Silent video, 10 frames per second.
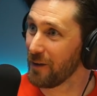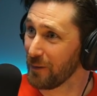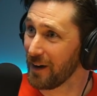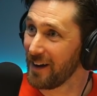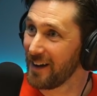Yeah,
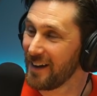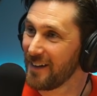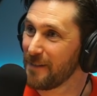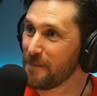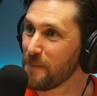but where
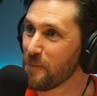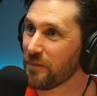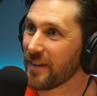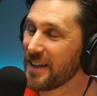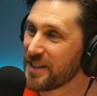is
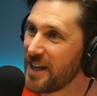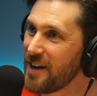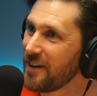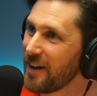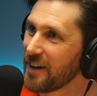it? It's
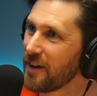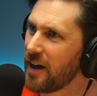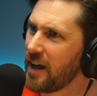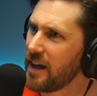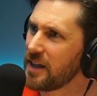near like
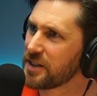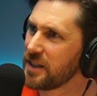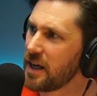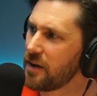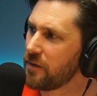uh, it's
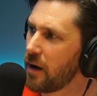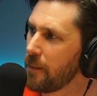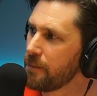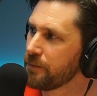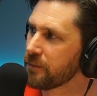near.
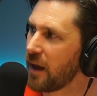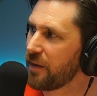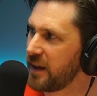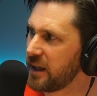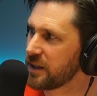Um, I
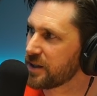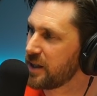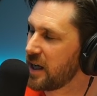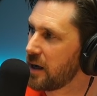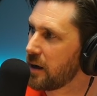think it's
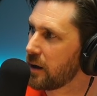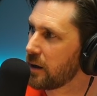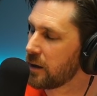near.